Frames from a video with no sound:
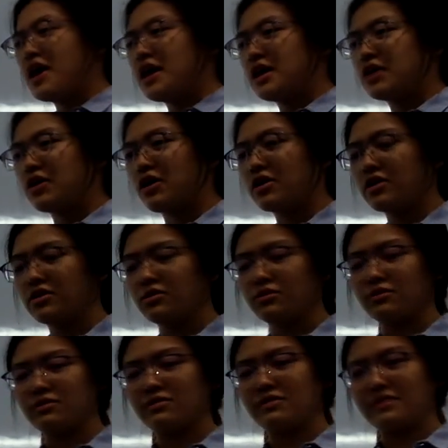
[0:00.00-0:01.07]
in order
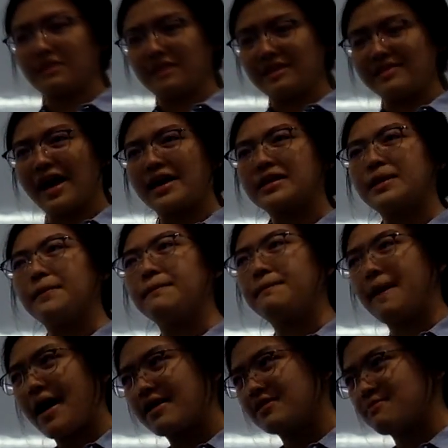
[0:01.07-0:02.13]
to design the
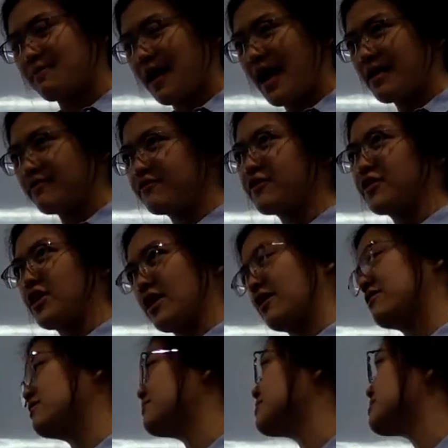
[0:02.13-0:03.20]
best plan for their
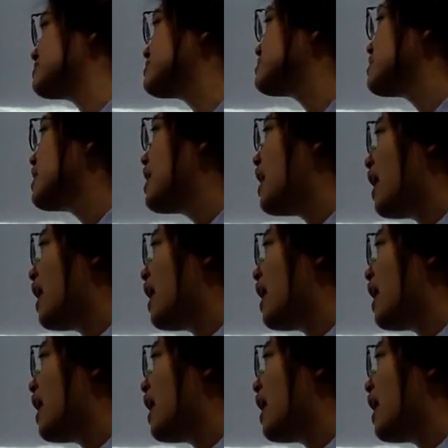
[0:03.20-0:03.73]
customers.